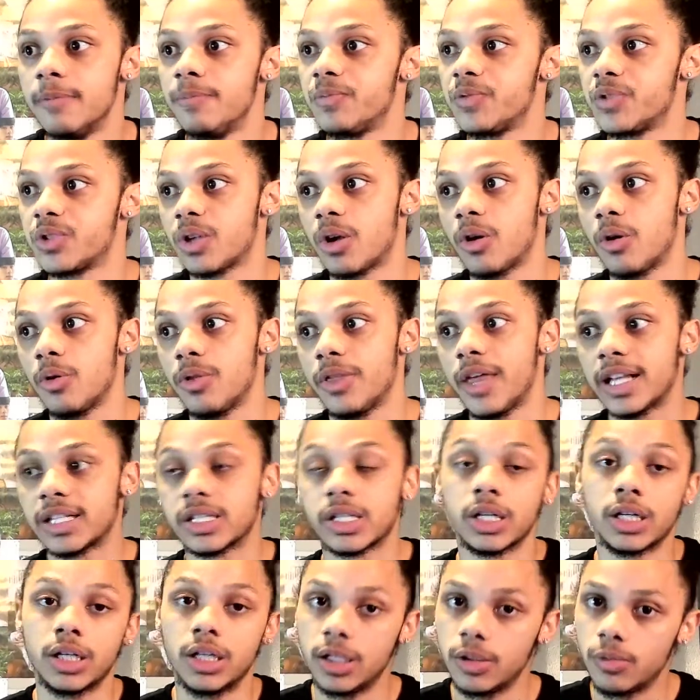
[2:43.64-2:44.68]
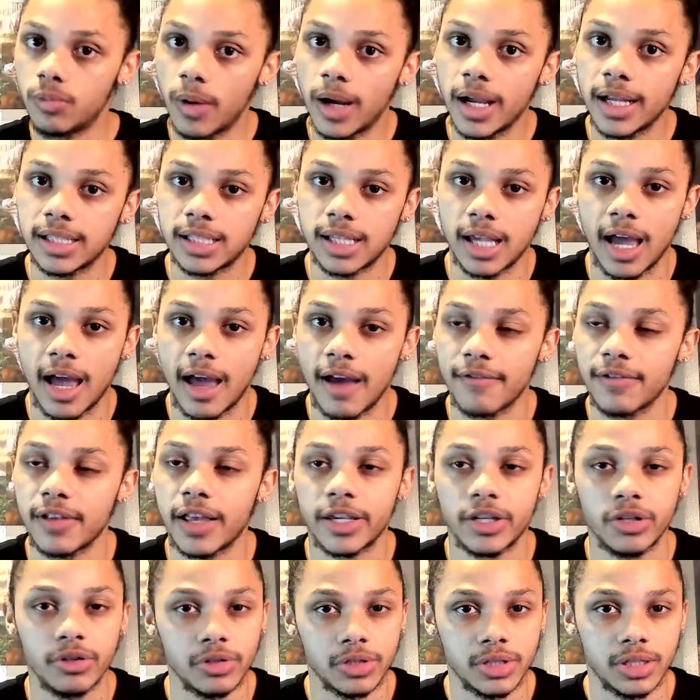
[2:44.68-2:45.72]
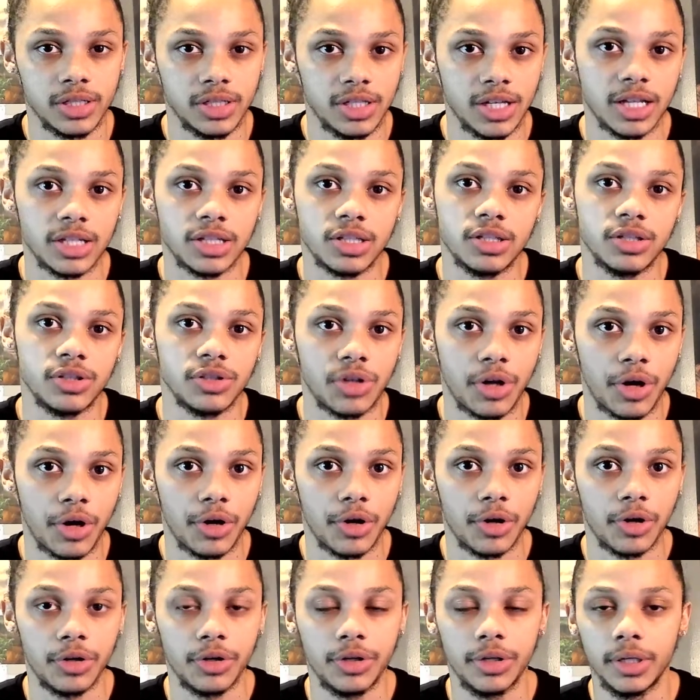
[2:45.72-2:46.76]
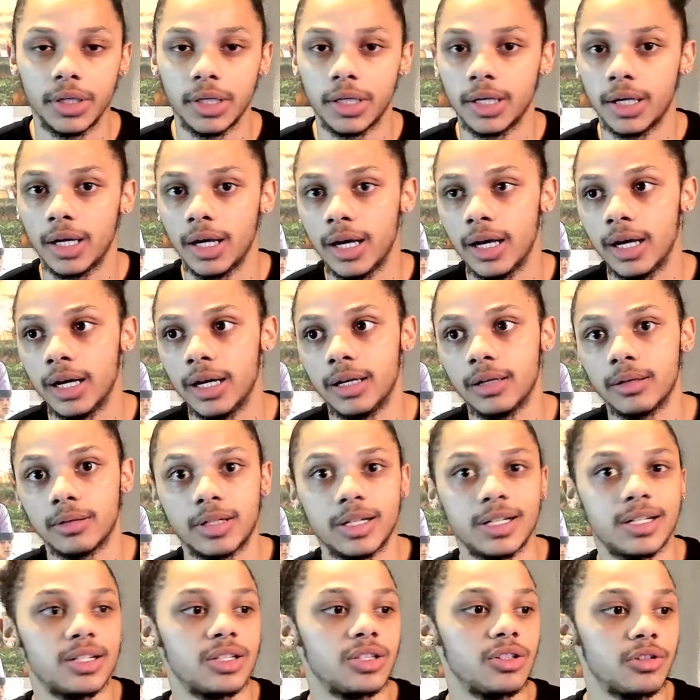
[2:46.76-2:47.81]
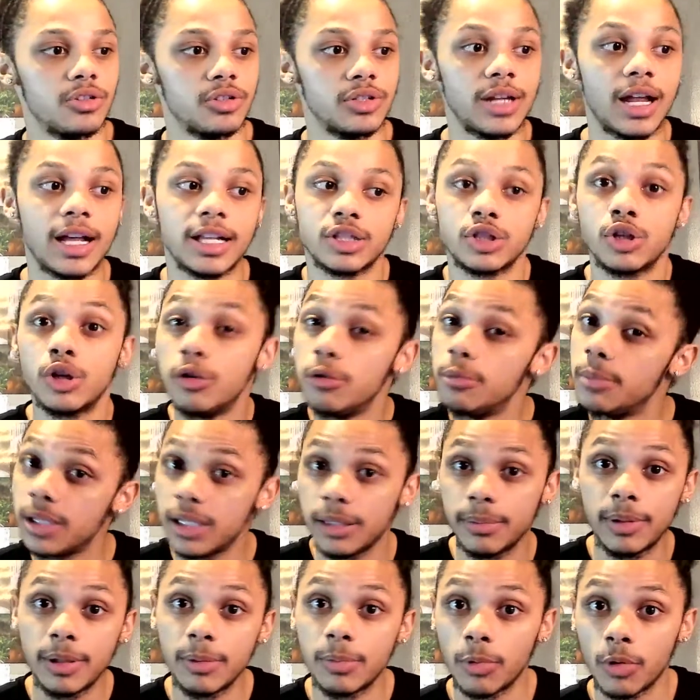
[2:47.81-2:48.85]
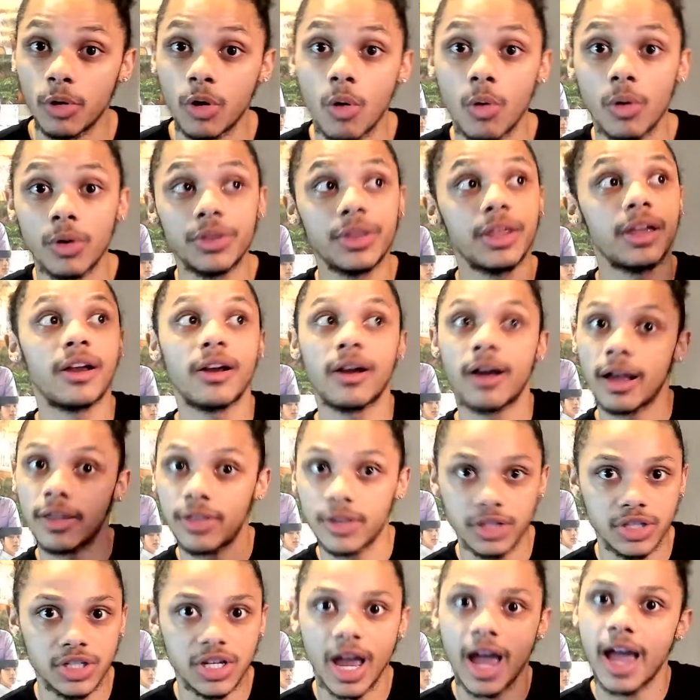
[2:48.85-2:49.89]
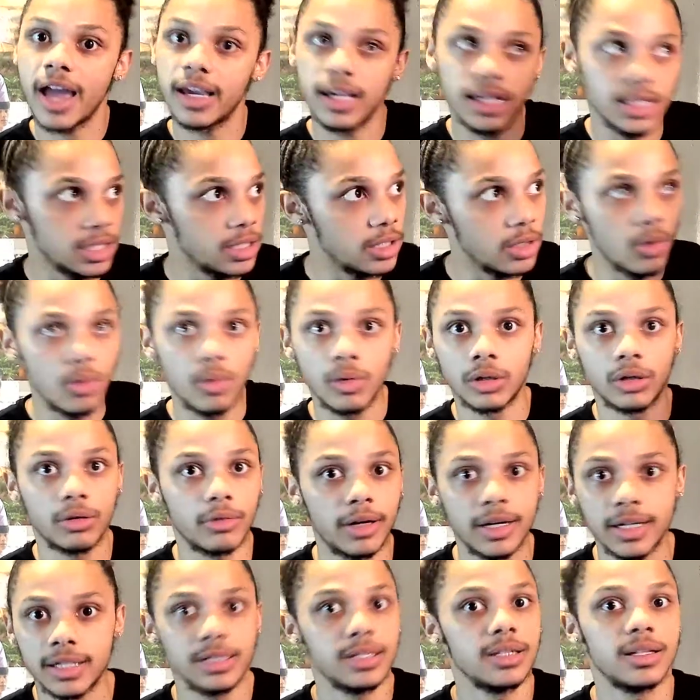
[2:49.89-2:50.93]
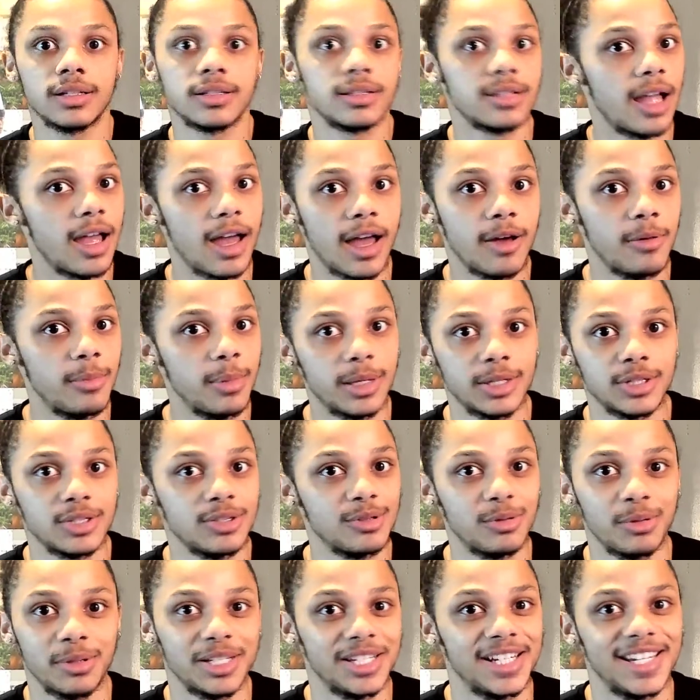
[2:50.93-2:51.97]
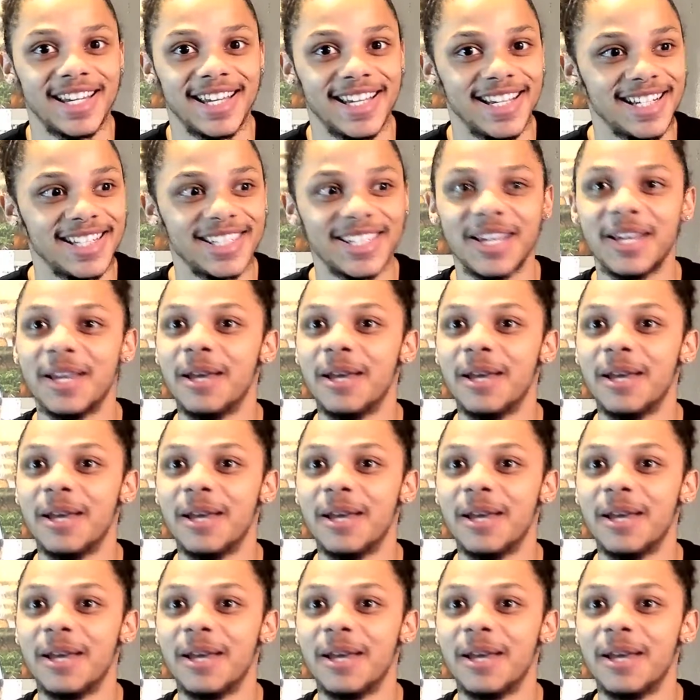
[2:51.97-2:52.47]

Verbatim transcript: So that's a good way to have like your suggestions heard because uh, there's not too many people going there. The chat isn't going crazy. That's not how my Twitch is.